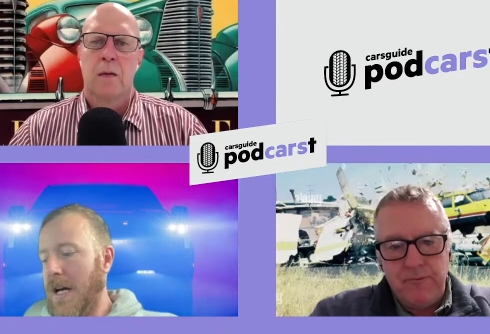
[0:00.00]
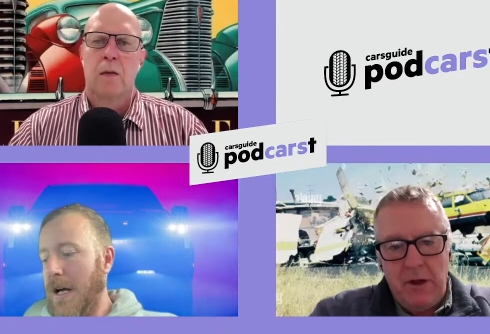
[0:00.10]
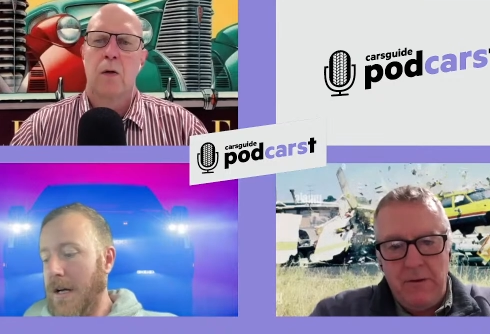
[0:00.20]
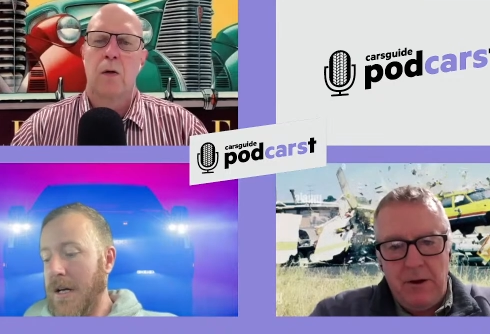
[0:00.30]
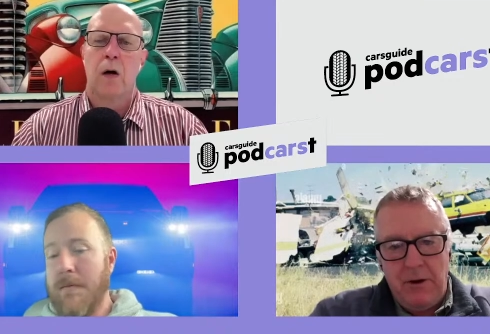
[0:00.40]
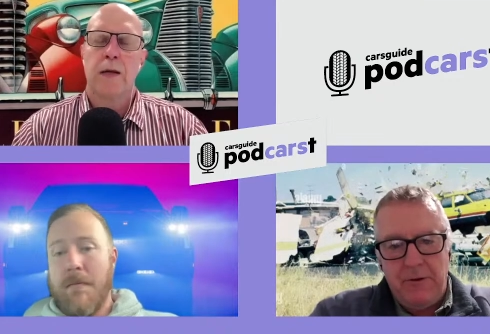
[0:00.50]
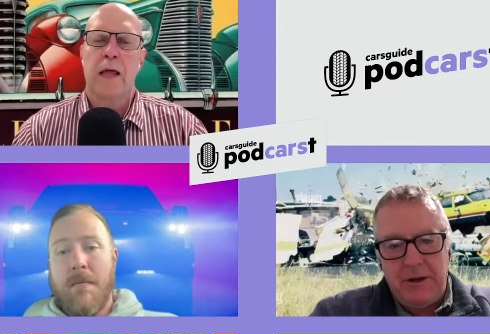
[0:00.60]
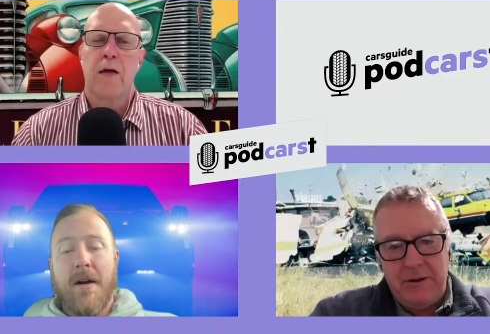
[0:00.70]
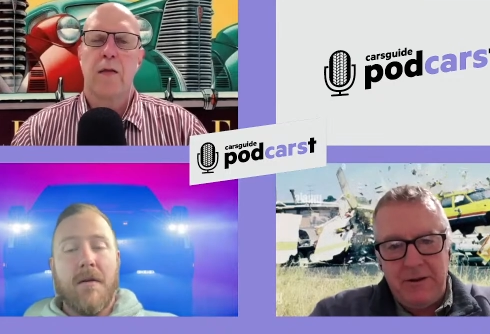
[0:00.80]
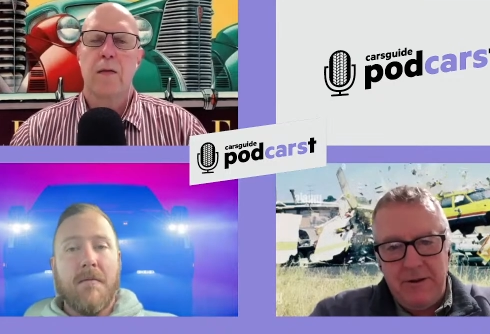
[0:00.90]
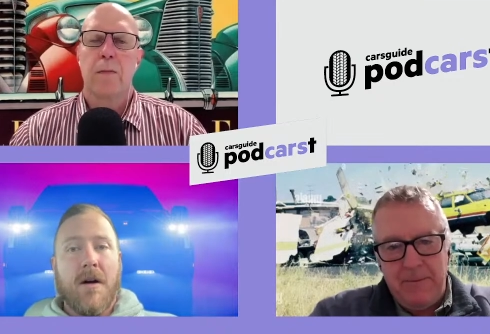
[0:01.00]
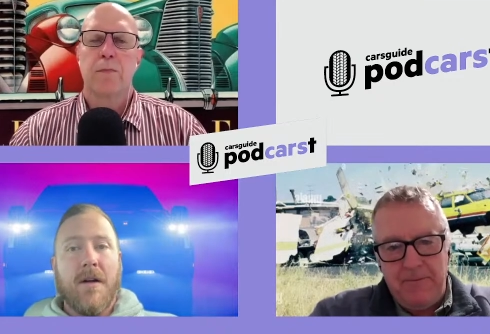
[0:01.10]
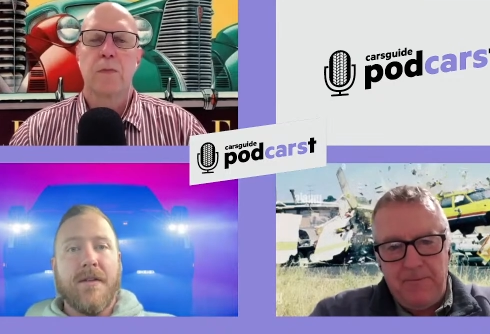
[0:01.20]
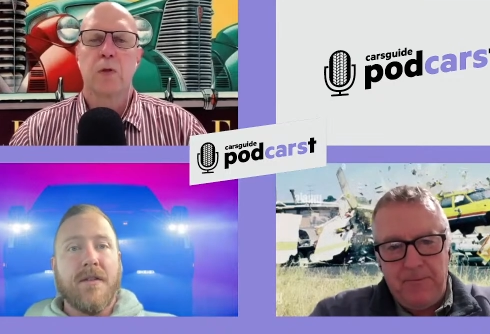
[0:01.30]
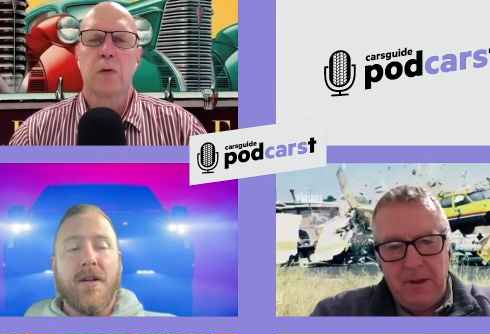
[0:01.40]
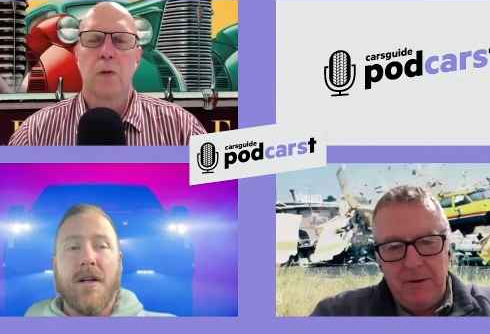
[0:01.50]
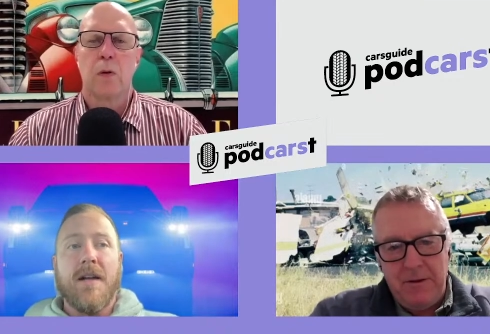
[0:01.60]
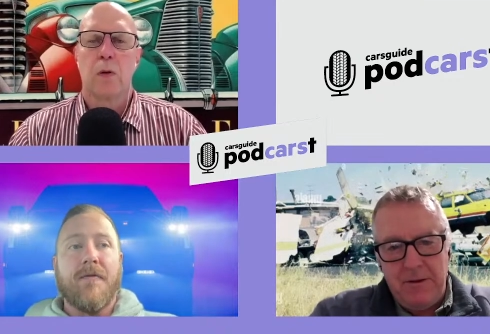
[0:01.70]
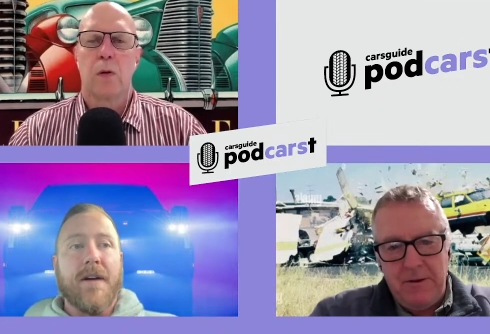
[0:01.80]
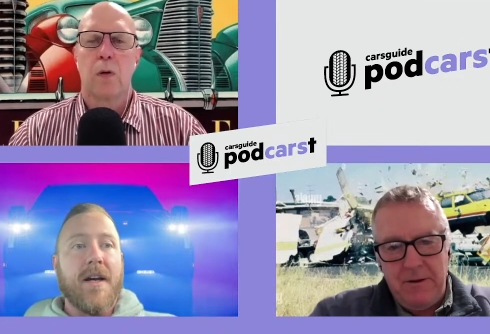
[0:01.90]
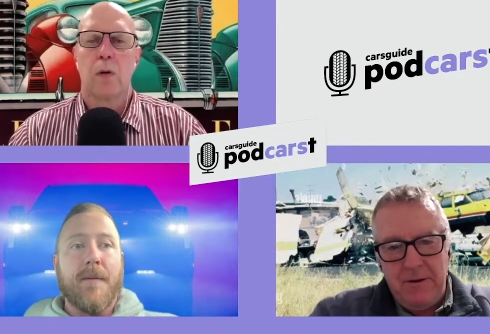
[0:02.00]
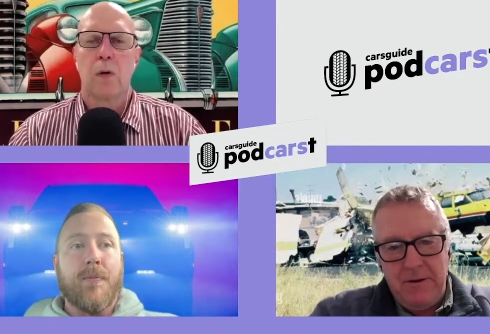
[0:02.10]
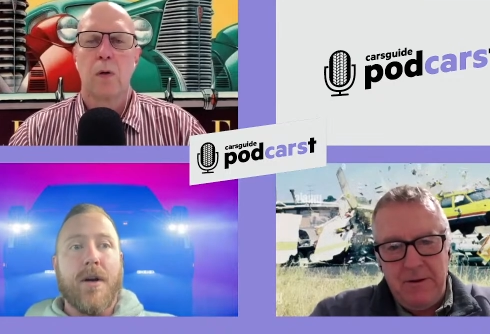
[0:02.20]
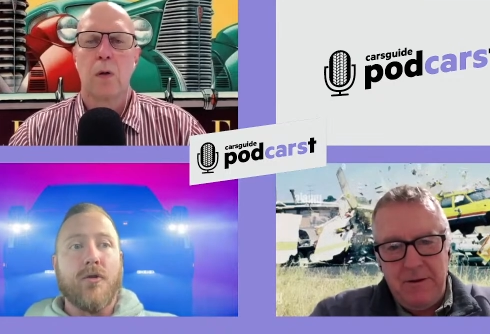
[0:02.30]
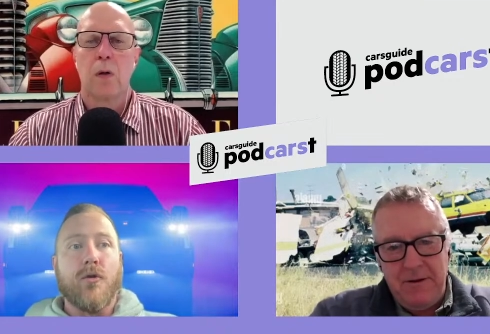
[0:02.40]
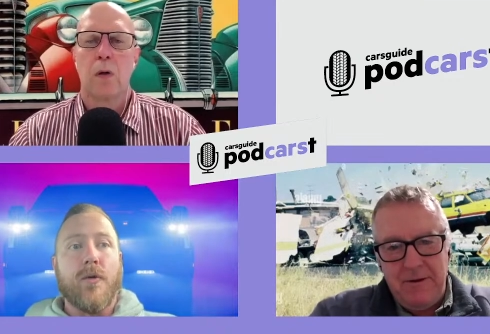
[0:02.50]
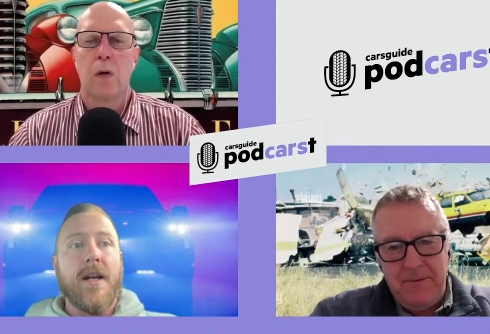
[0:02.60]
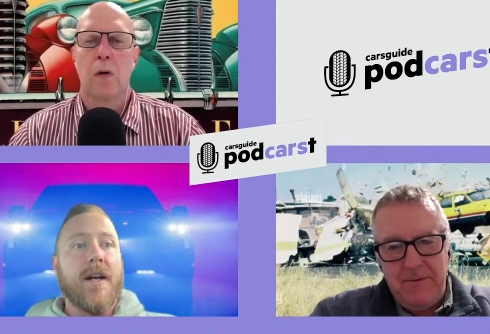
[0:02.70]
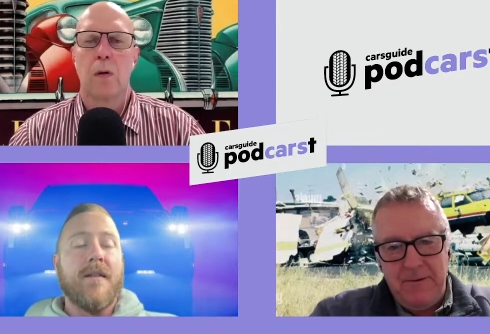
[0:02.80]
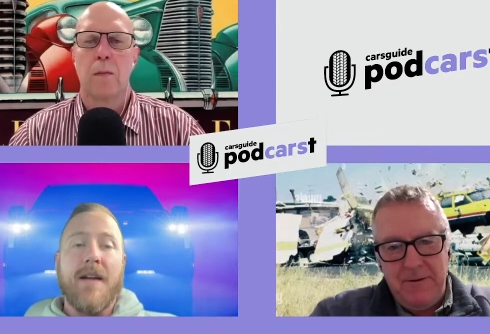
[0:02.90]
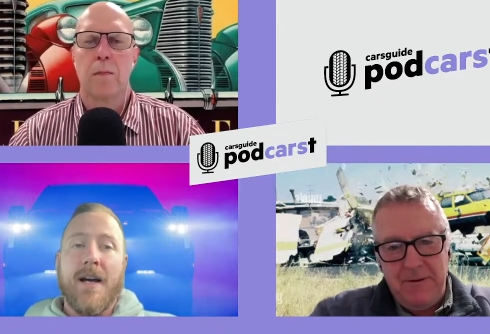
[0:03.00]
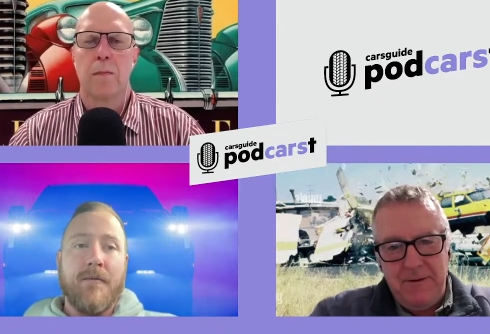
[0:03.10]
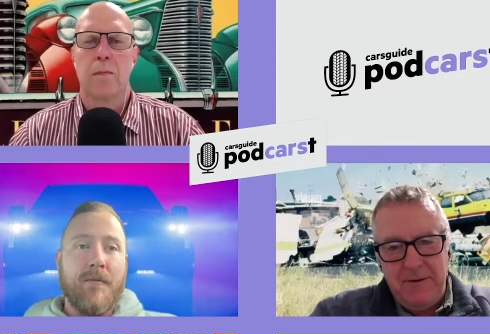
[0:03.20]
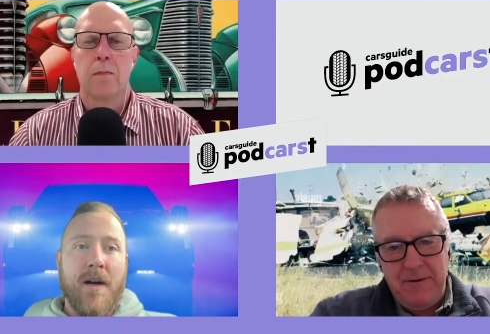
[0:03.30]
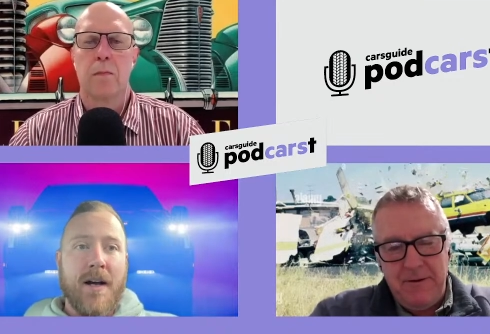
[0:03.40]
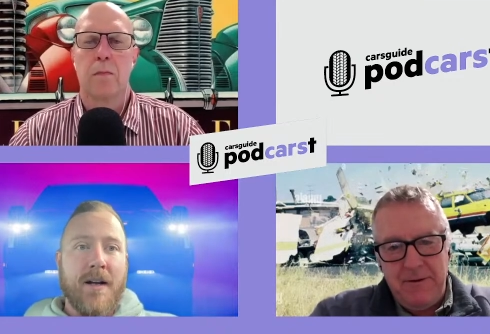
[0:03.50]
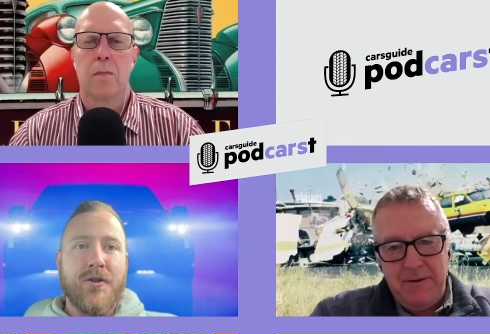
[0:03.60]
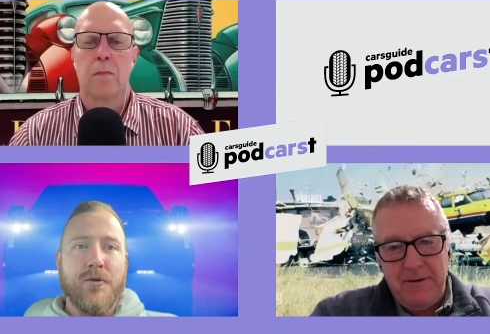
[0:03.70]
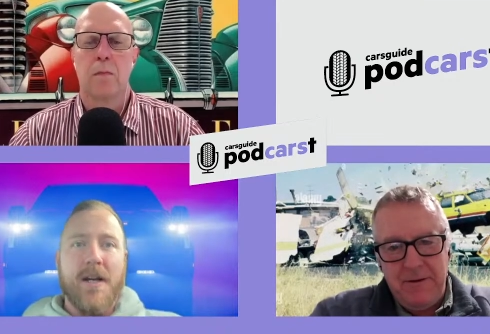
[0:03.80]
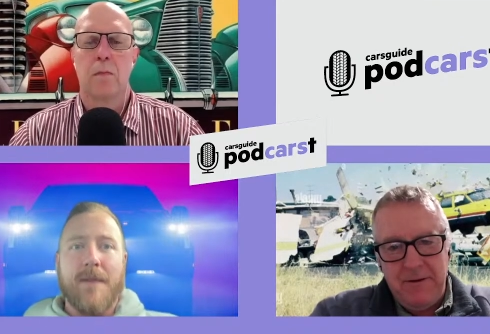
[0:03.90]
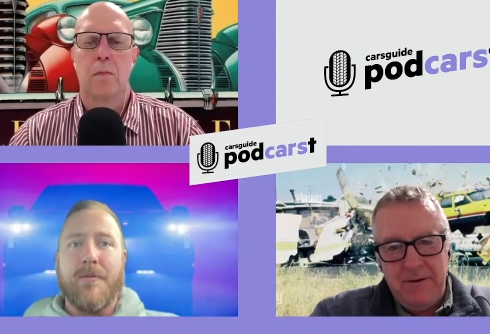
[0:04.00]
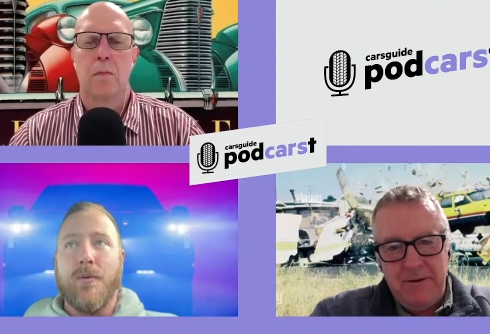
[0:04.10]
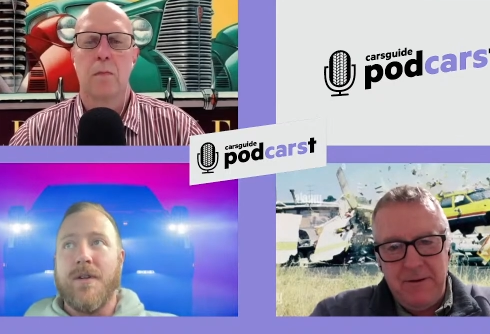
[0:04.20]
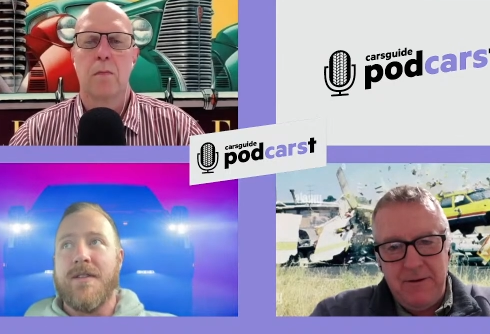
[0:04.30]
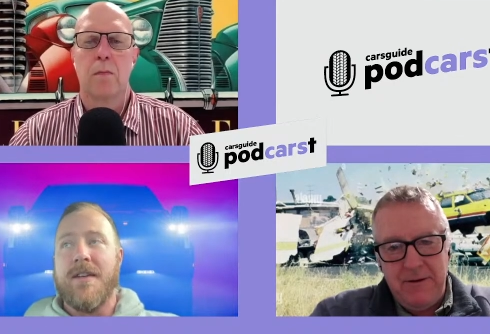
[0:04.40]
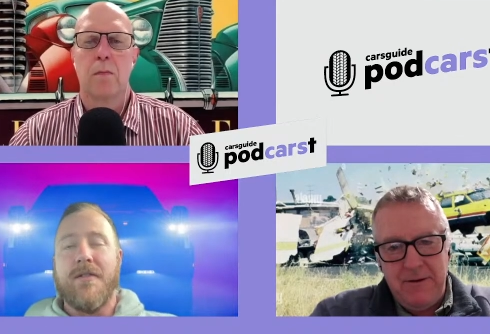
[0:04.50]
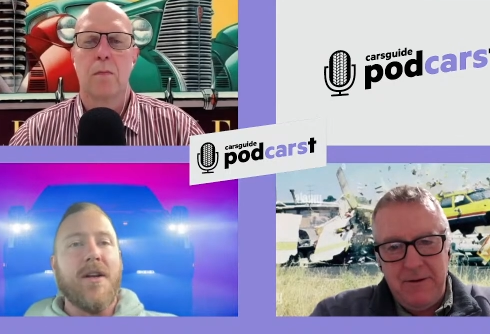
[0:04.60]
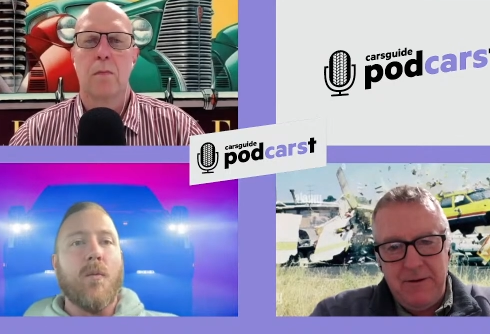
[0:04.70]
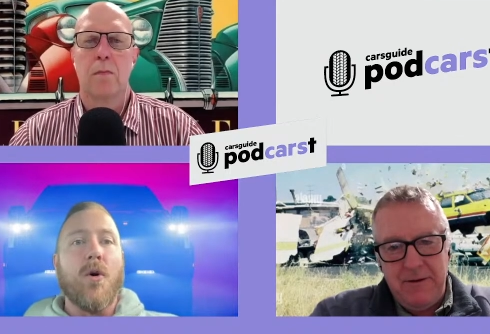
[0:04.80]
Speaker 1: All right. oh, there's a lot of product already, and and a, a dual cab ute with a seven year